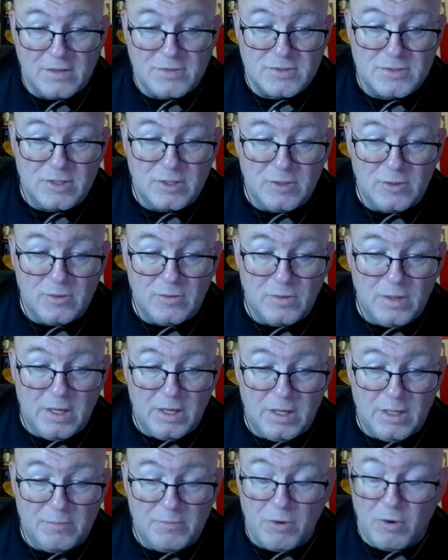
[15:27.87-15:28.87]
So
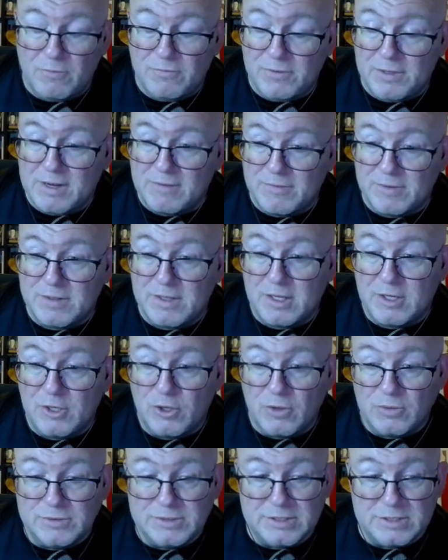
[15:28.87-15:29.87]
hopefully everything
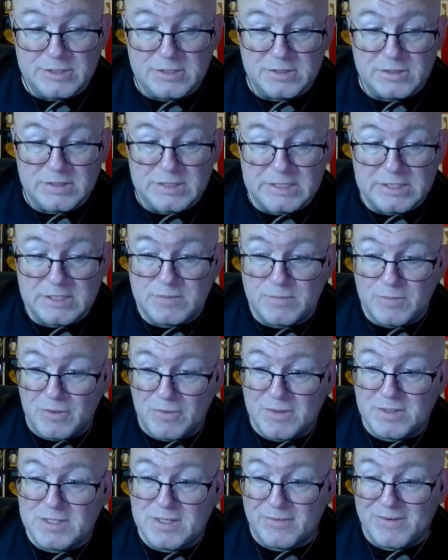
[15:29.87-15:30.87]
goes as
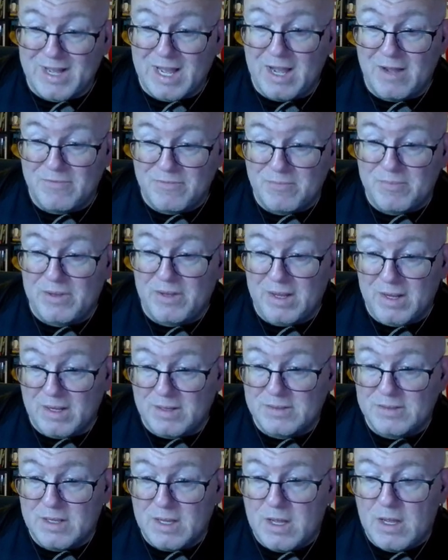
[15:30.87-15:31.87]
smooth as I've
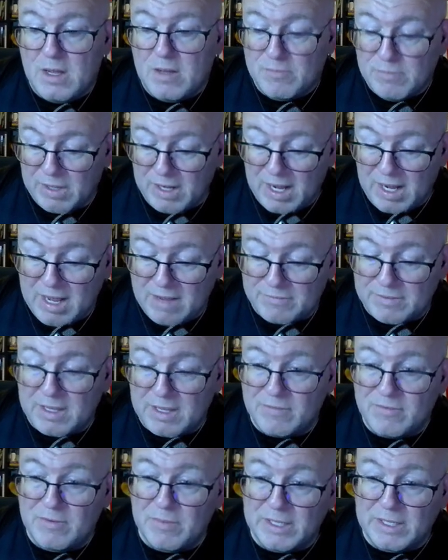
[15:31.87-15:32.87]
planned. But I have
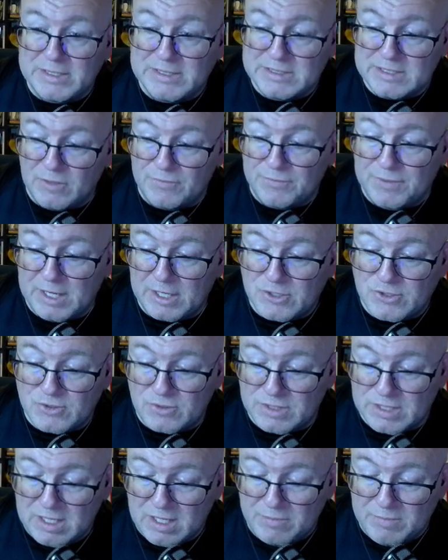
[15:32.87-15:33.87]
given myself
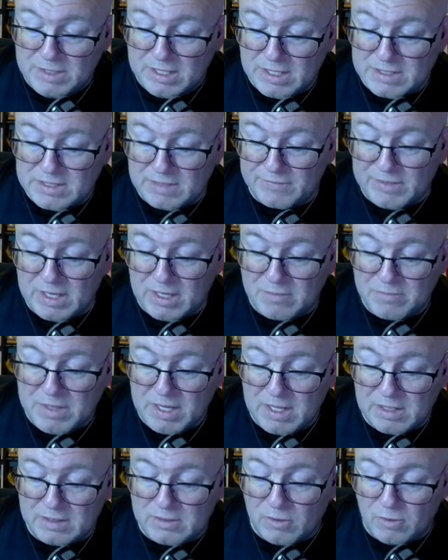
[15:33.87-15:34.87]
extra time because I've got to
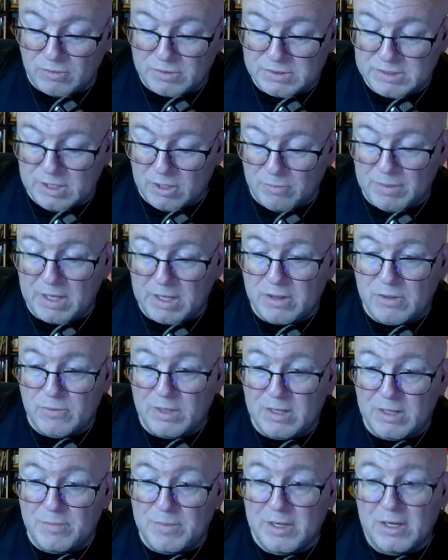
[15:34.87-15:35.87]
be at the hotel by
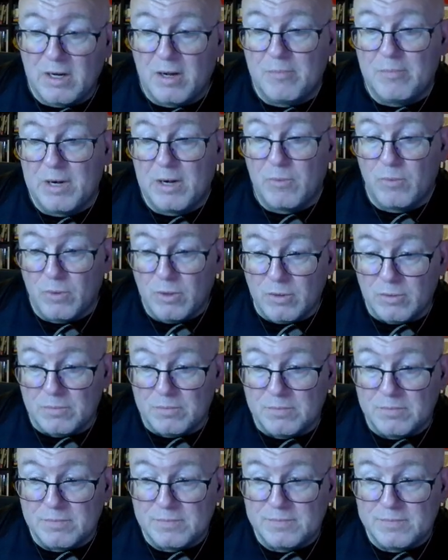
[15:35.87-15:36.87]
3 to pick up my room.
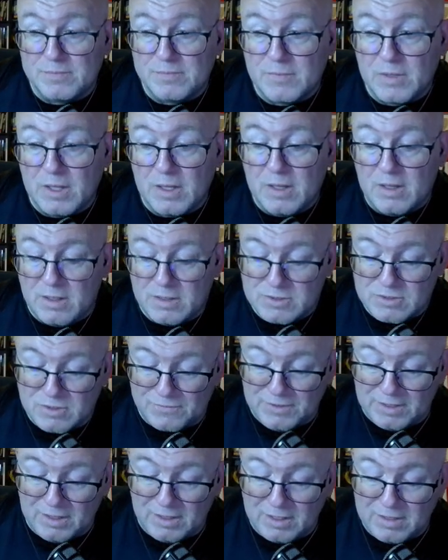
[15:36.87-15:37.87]
So
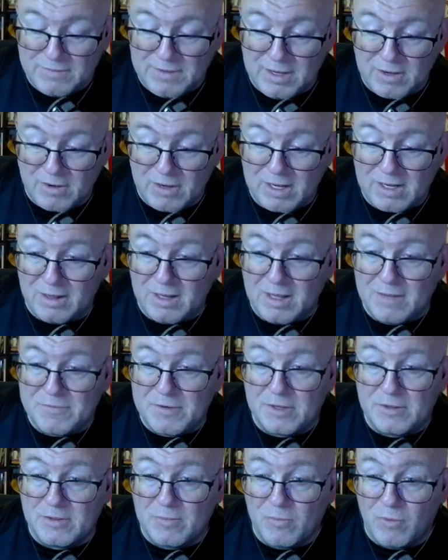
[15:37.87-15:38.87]
if I leave here at
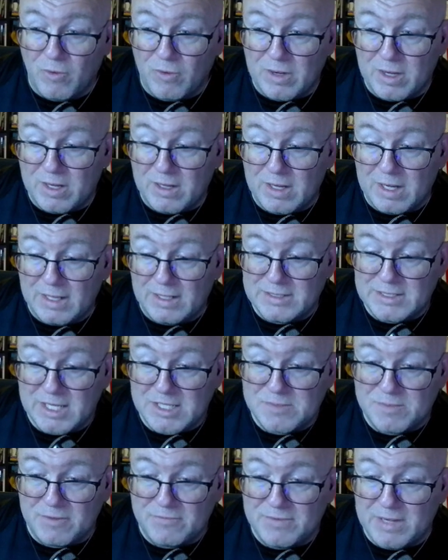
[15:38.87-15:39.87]
11 in the morning and it
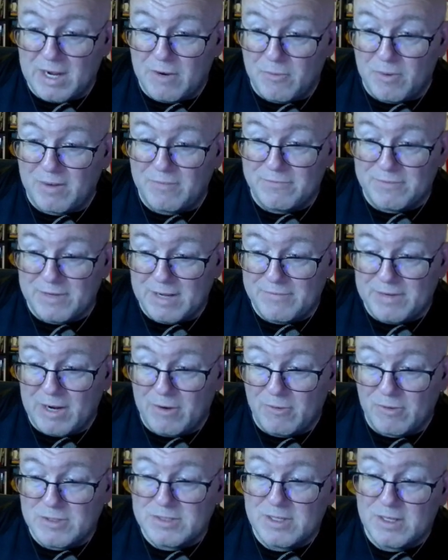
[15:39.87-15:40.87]
takes me 5
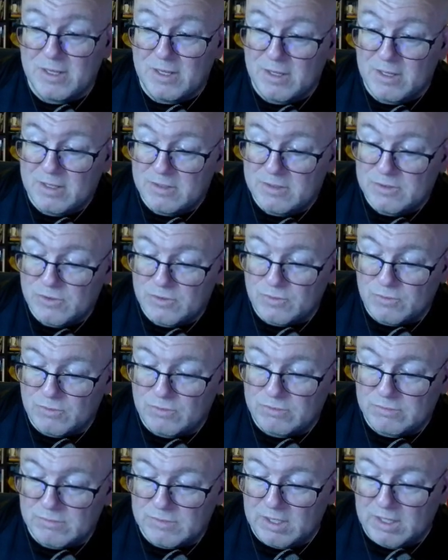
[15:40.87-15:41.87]
hours,
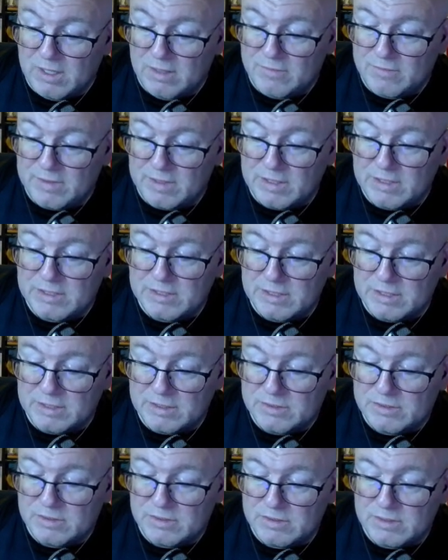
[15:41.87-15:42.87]

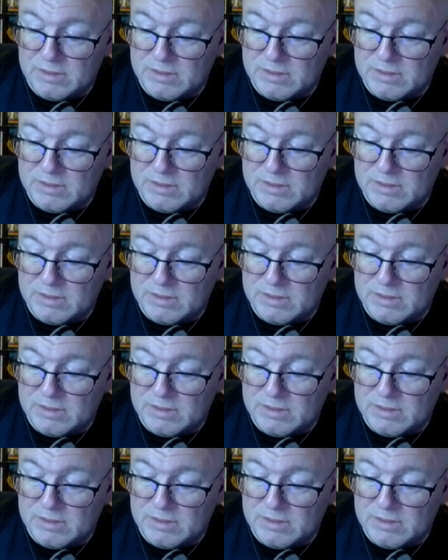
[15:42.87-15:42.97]
11,